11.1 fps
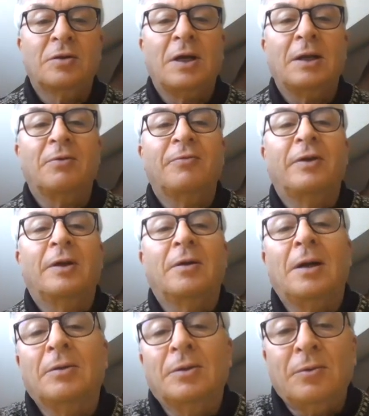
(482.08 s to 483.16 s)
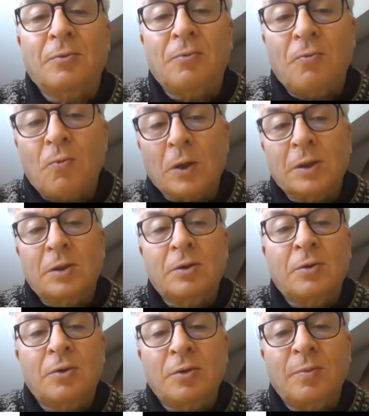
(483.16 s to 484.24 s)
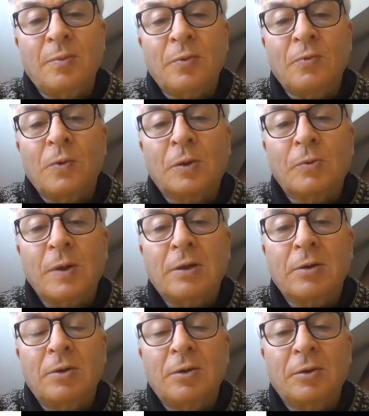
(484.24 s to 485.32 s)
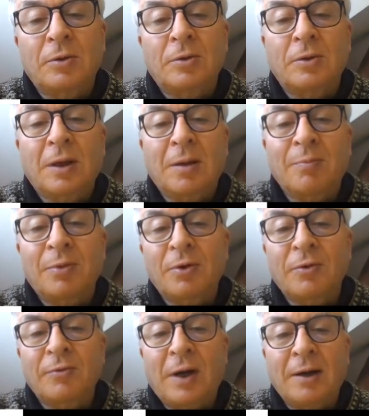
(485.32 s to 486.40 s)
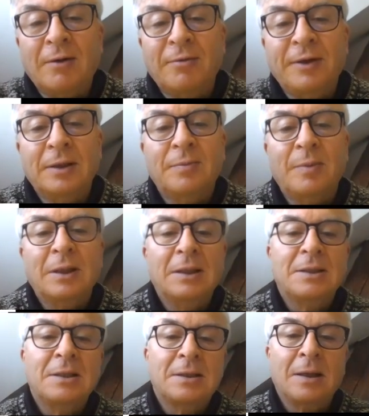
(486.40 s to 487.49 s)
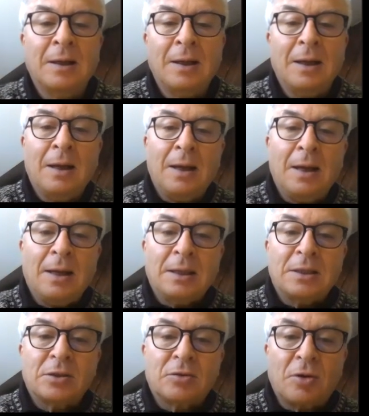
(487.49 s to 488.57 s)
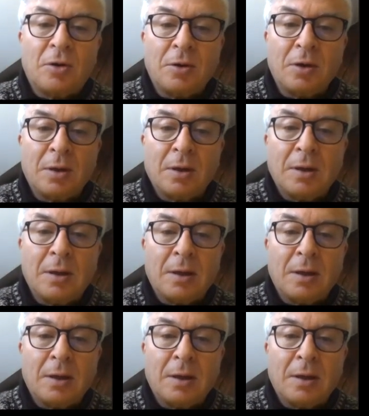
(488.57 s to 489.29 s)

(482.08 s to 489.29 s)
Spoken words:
try to figure out what we could do to improve our fit. But this is a strong